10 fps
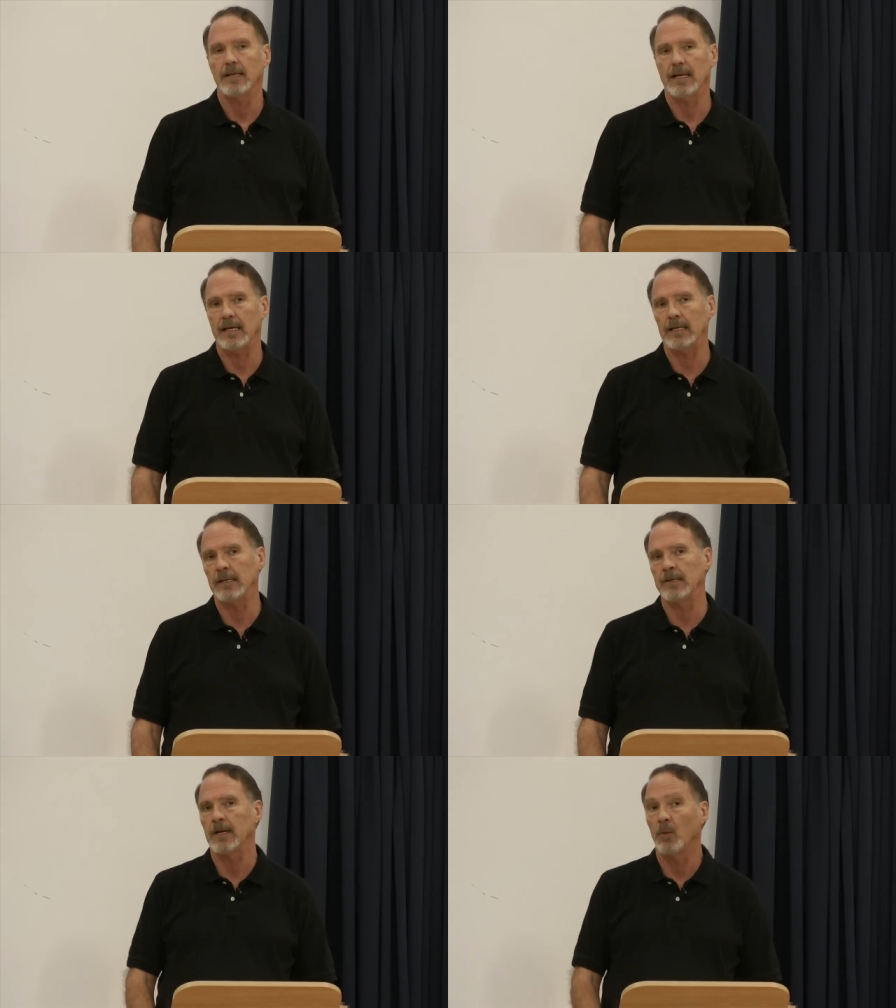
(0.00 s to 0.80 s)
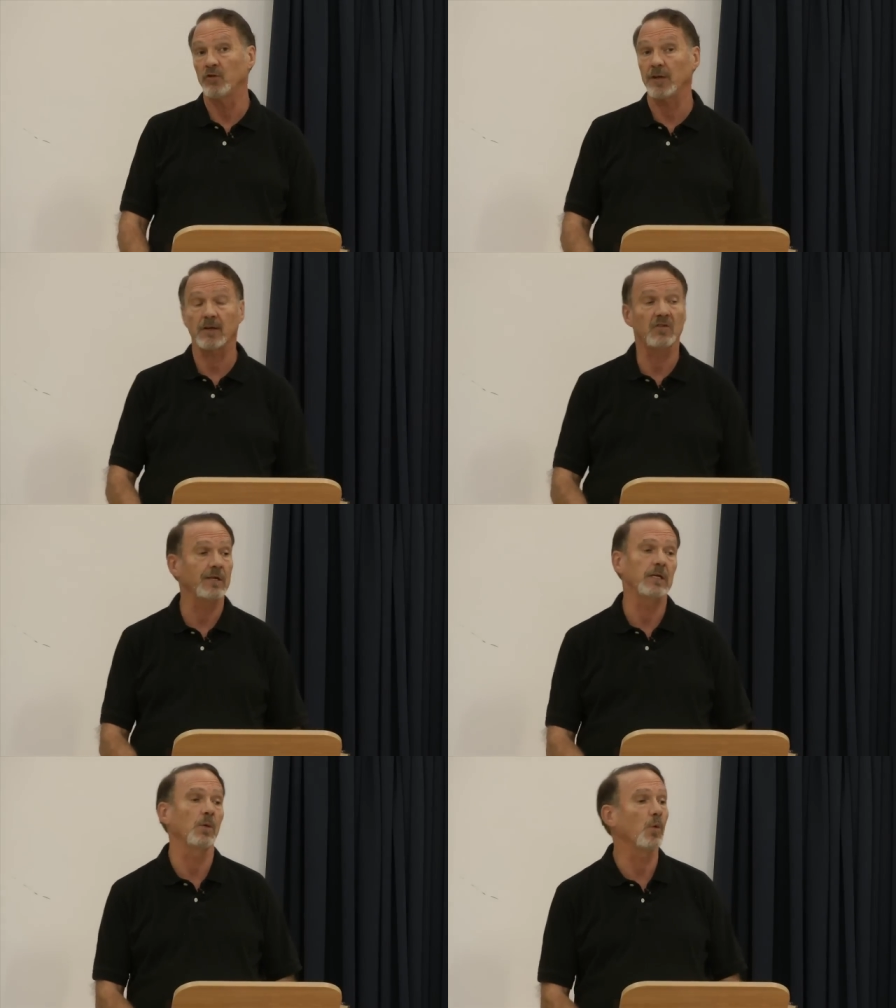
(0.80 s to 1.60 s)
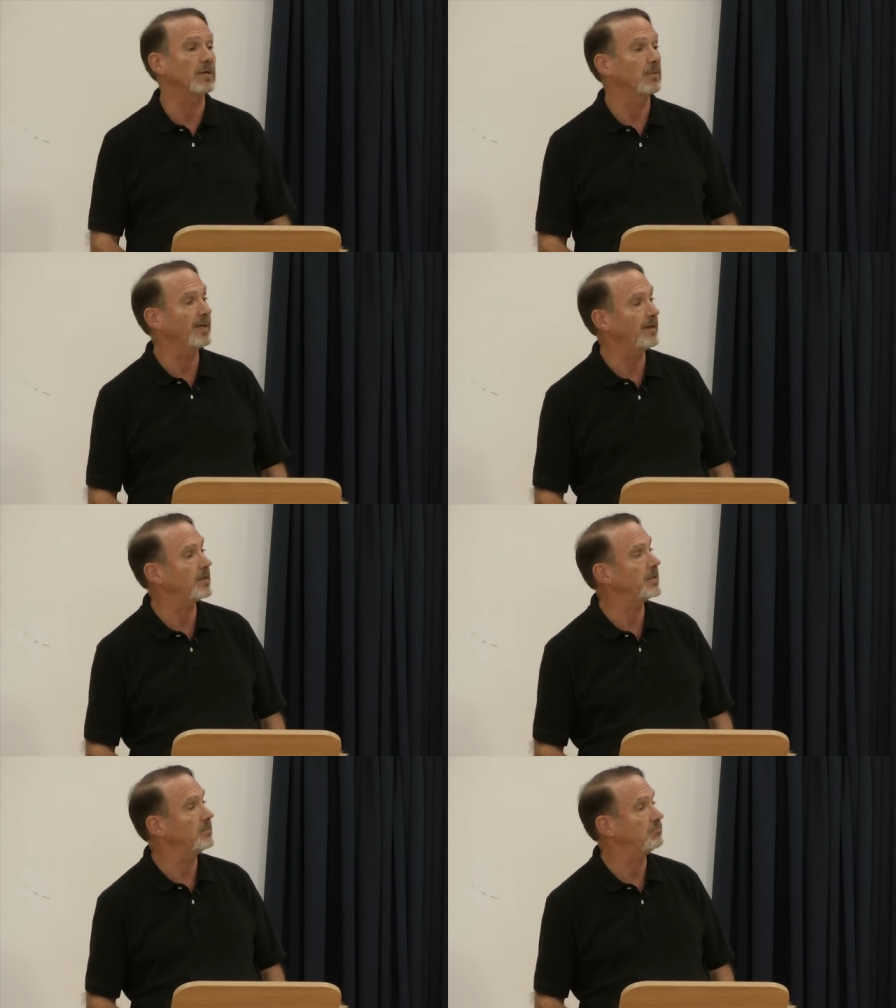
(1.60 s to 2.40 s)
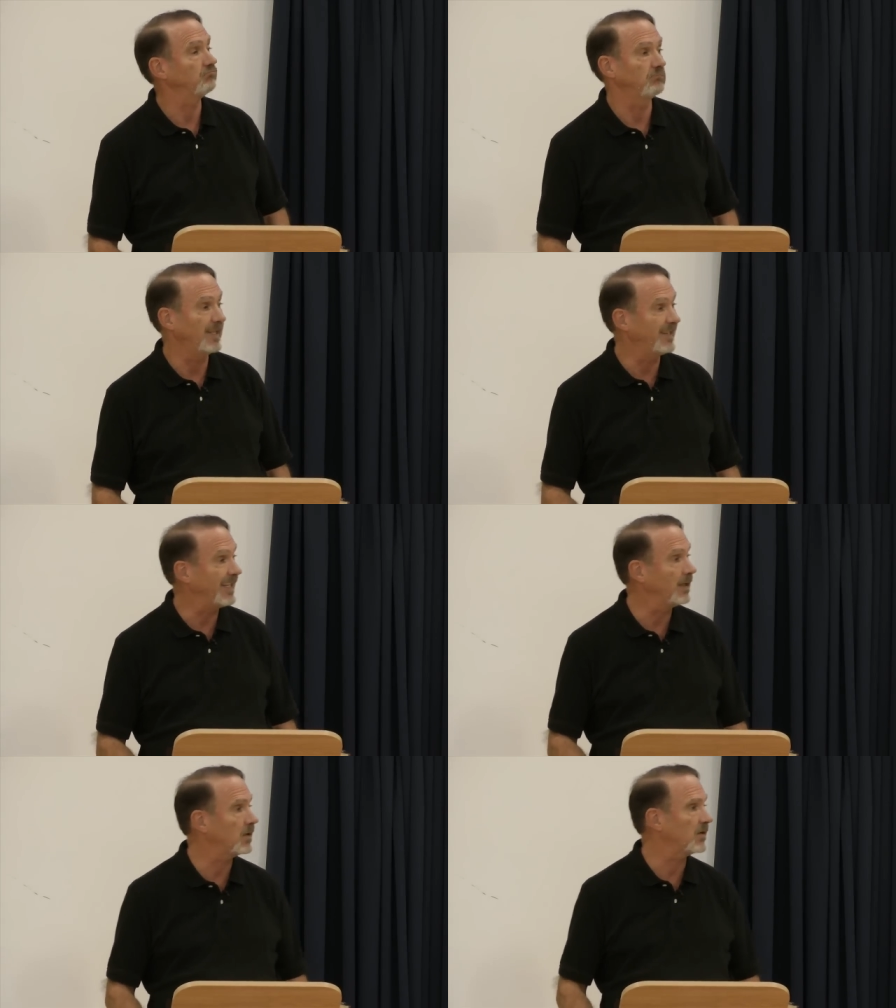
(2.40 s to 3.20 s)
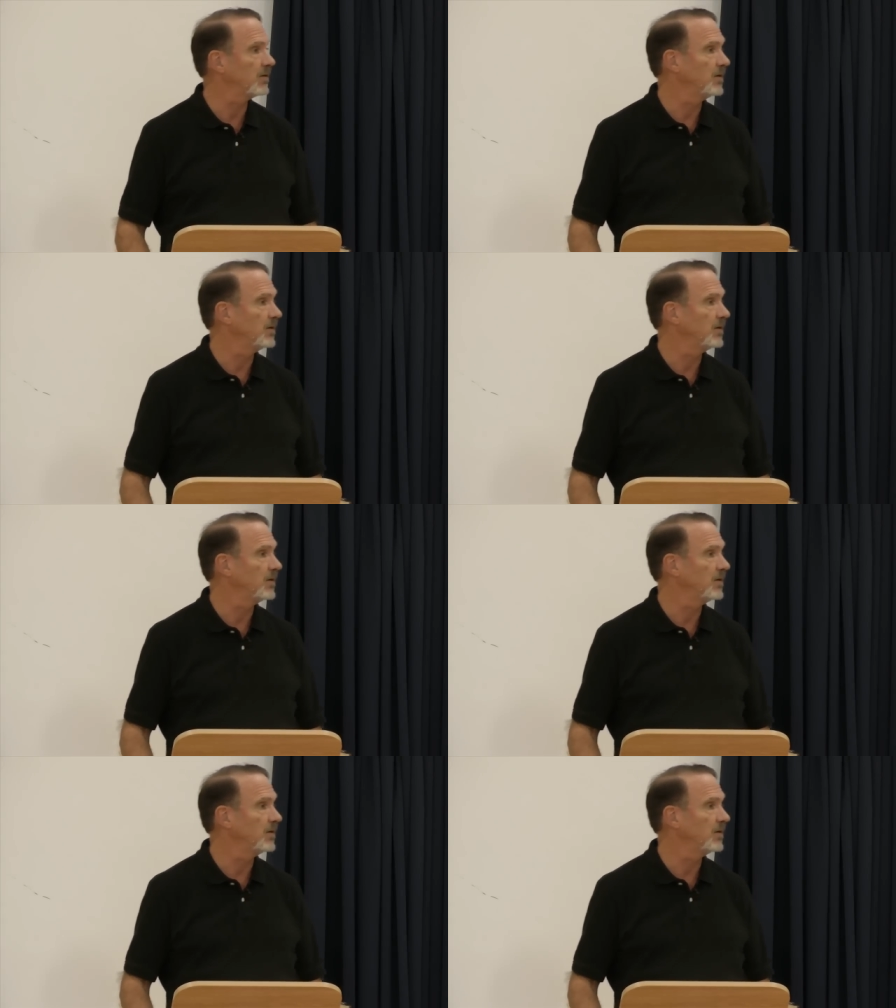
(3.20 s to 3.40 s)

And I wish I could say it worked immediately. It didn't.